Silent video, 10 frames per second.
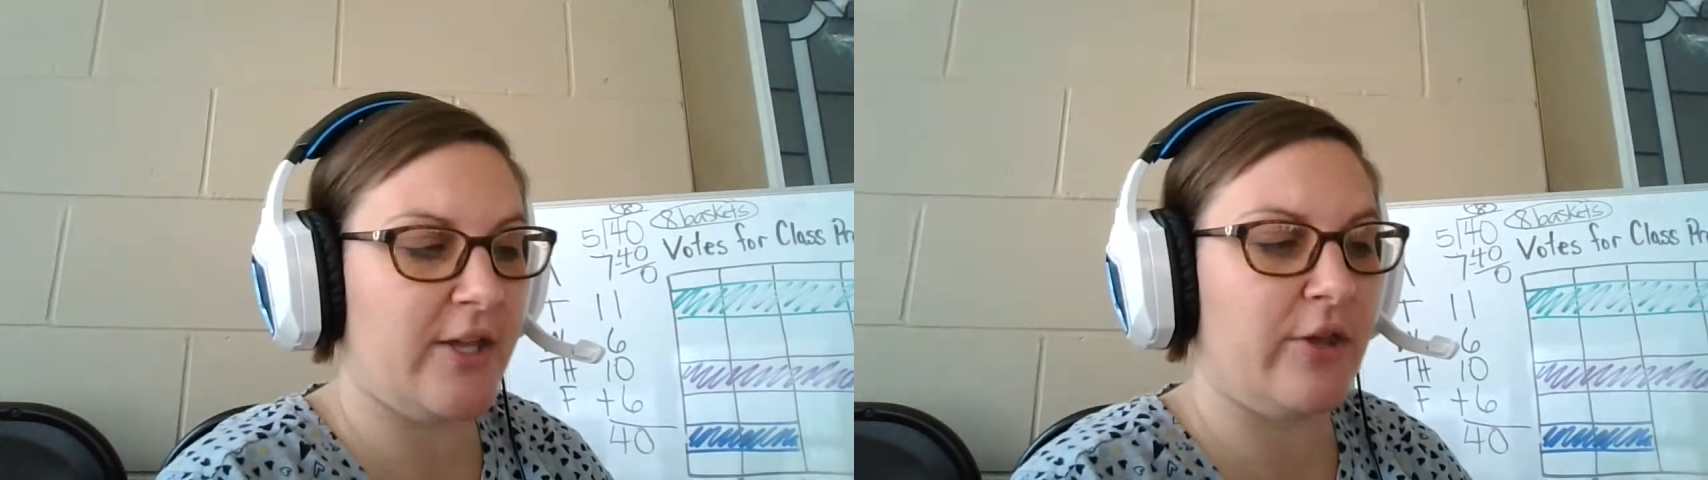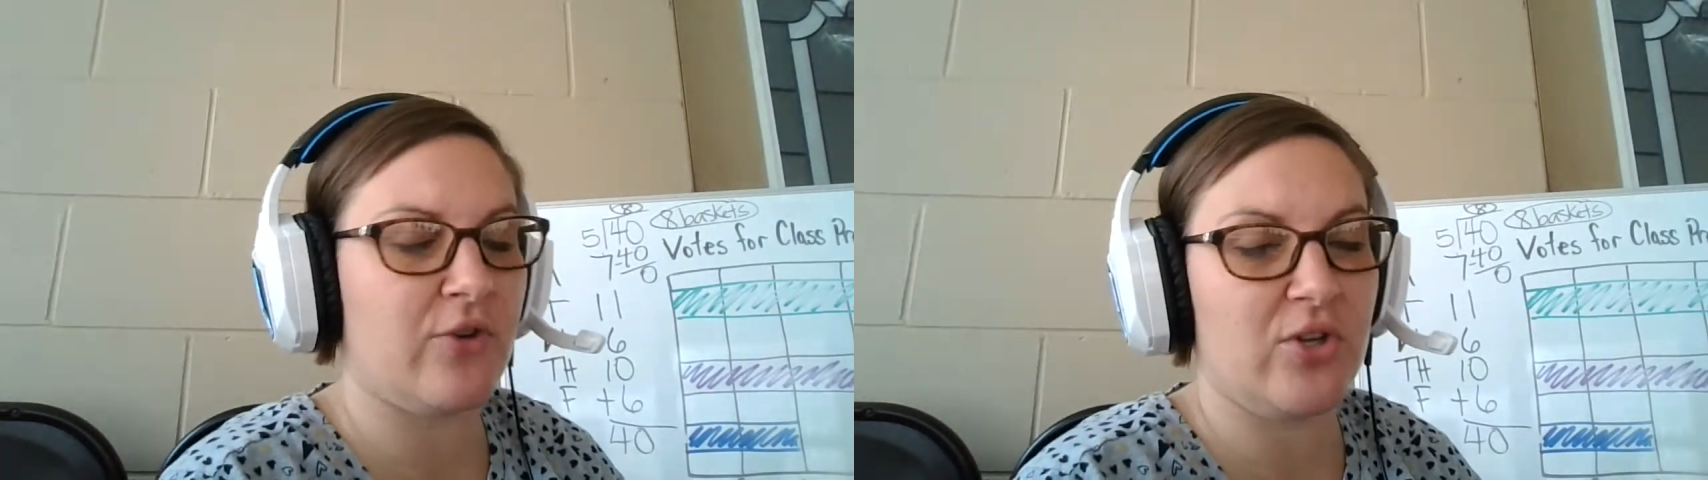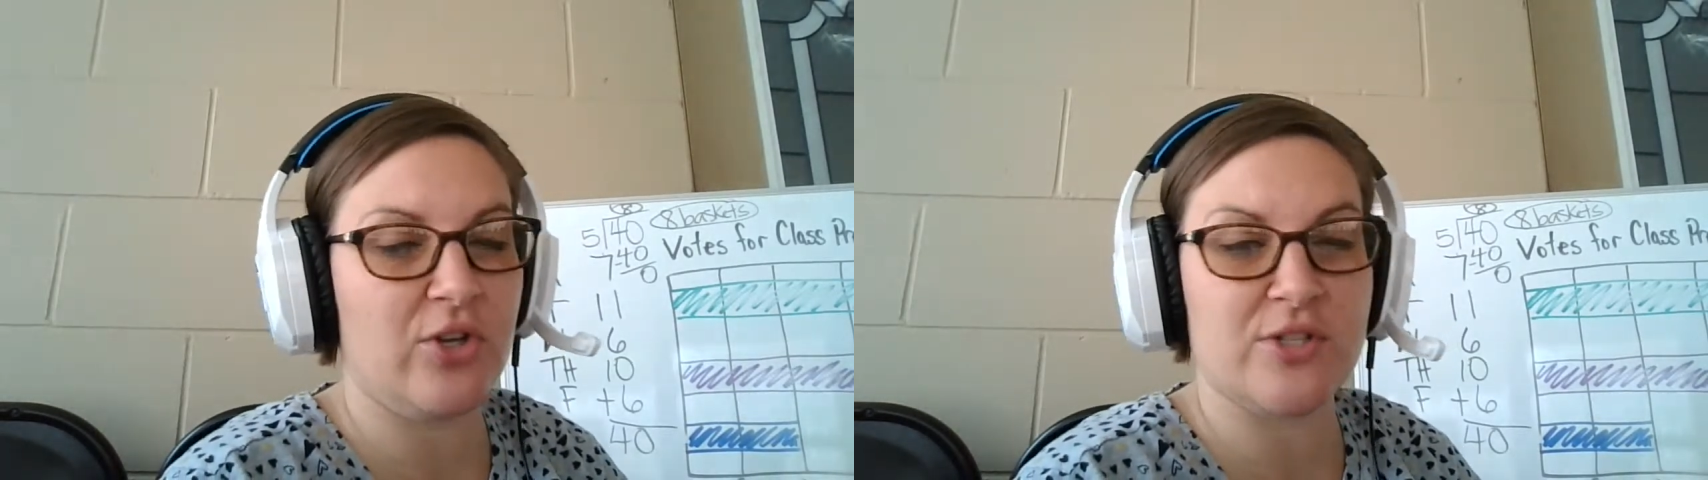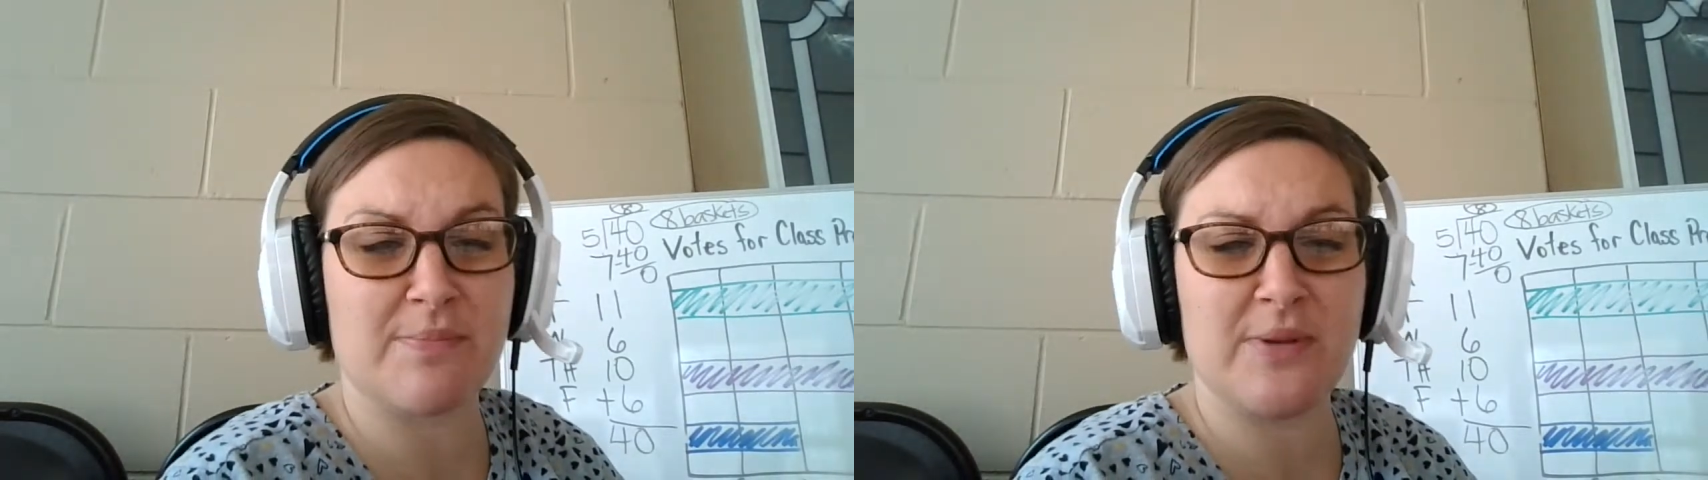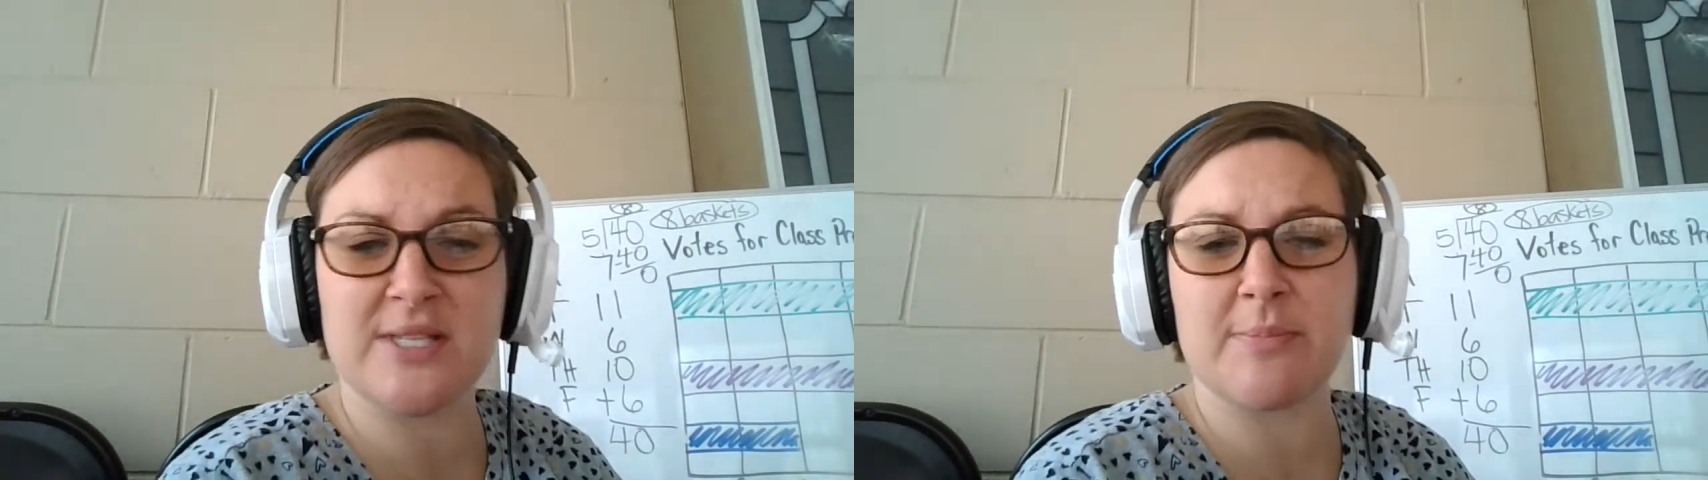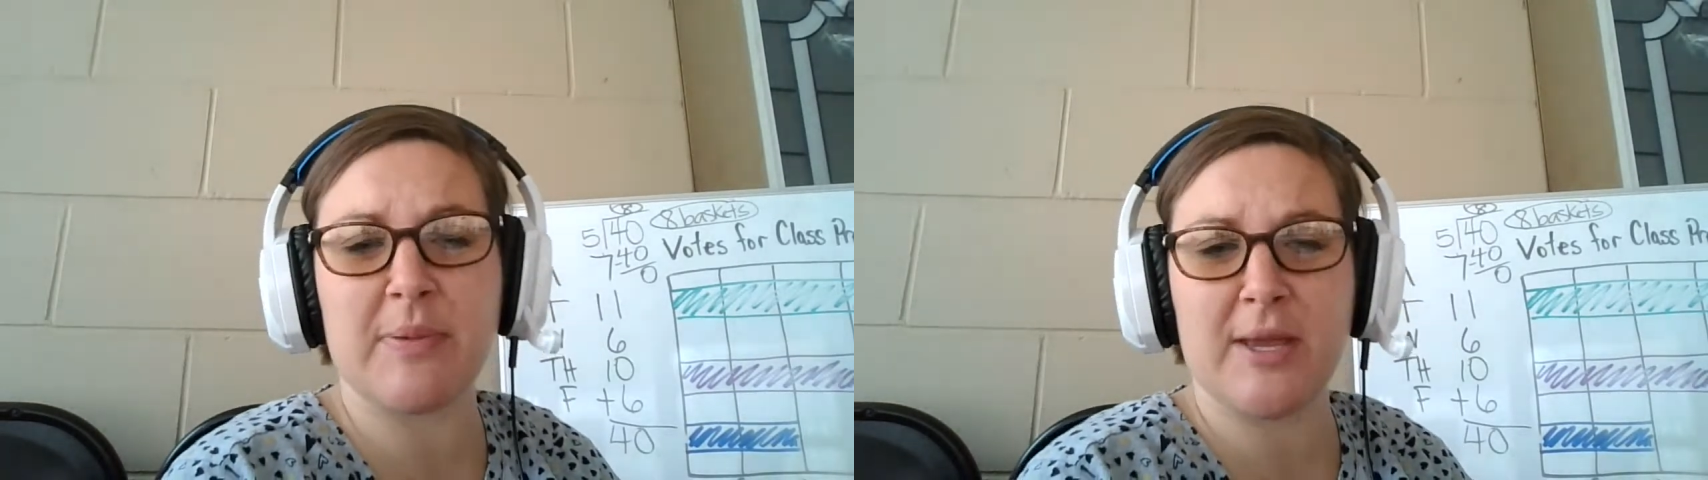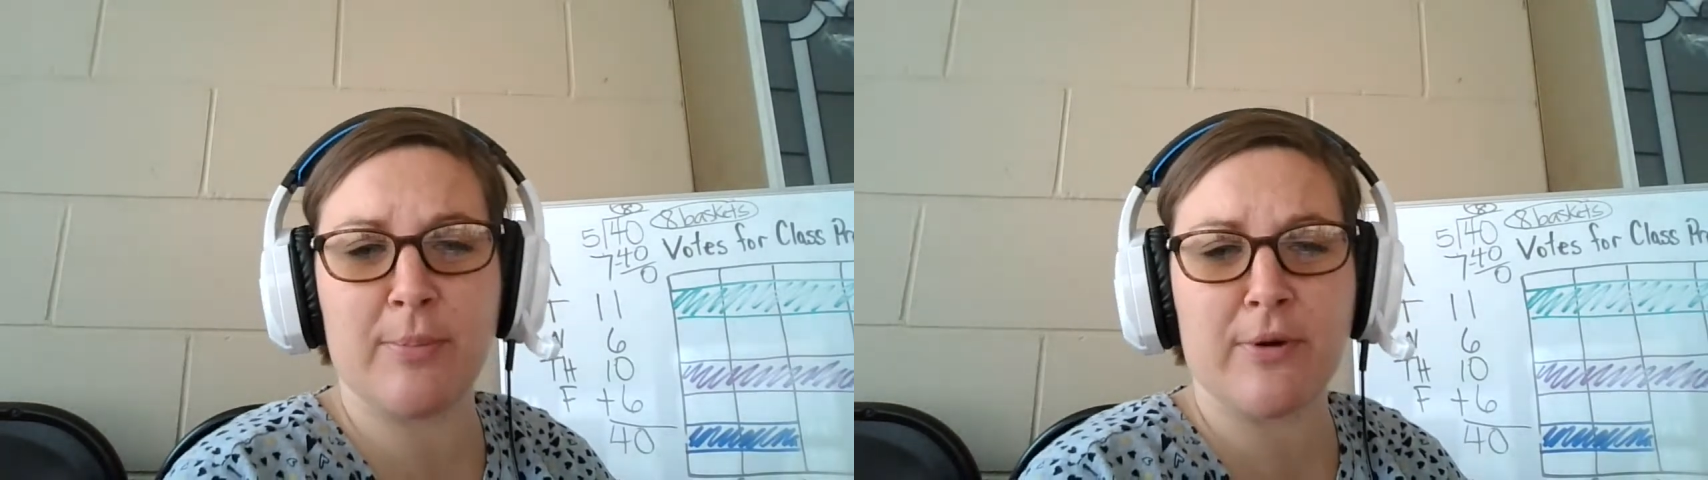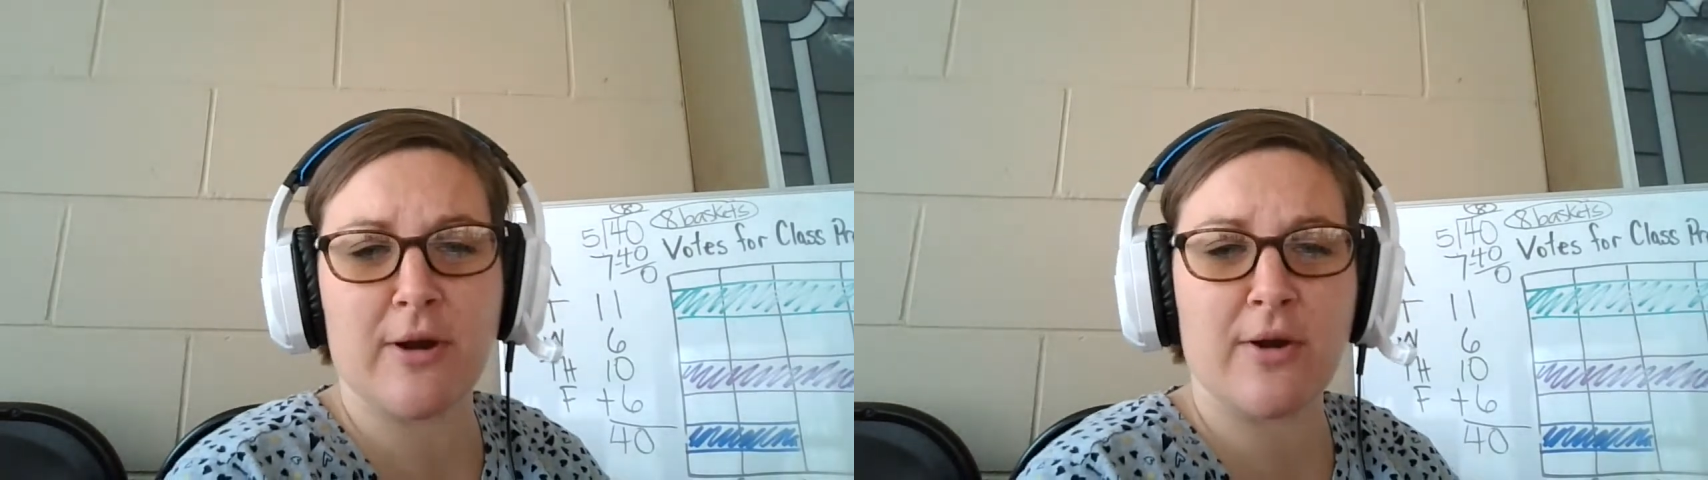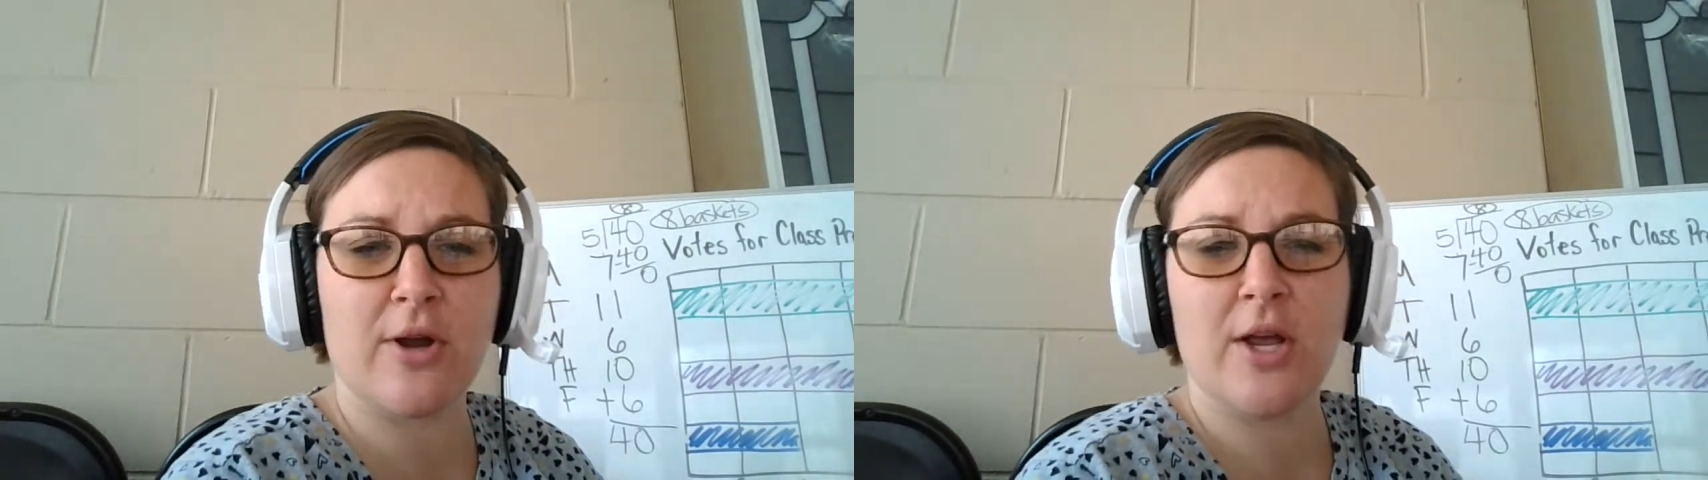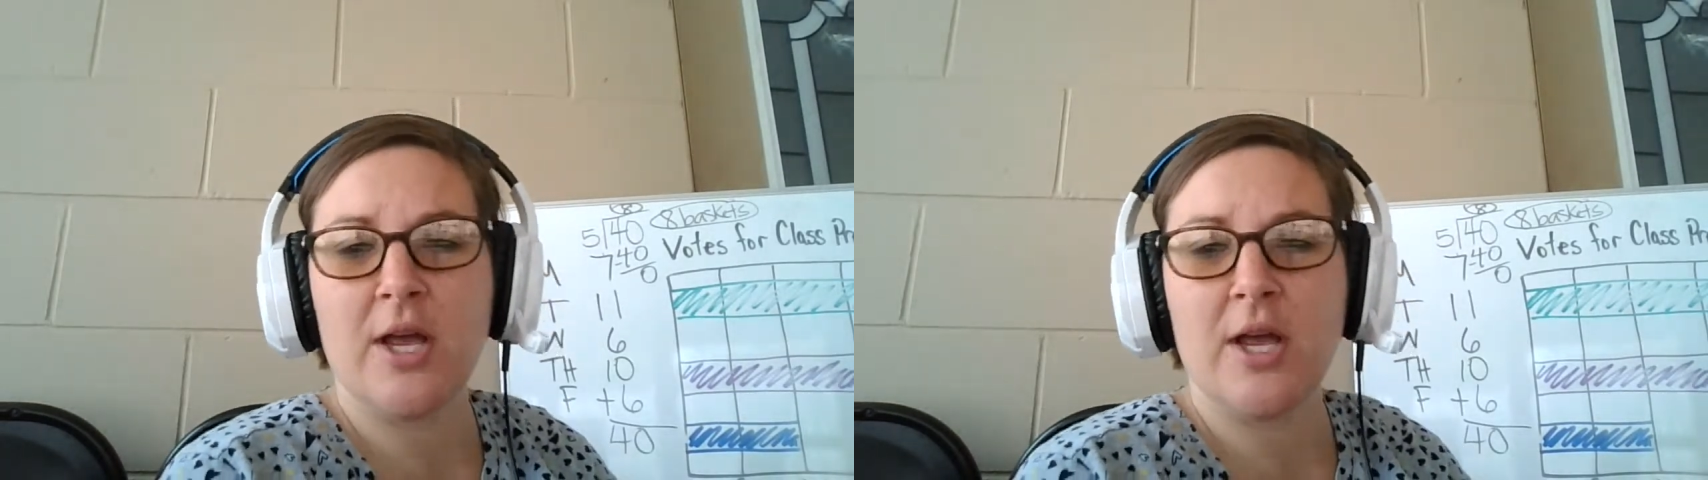You could use a piece of paper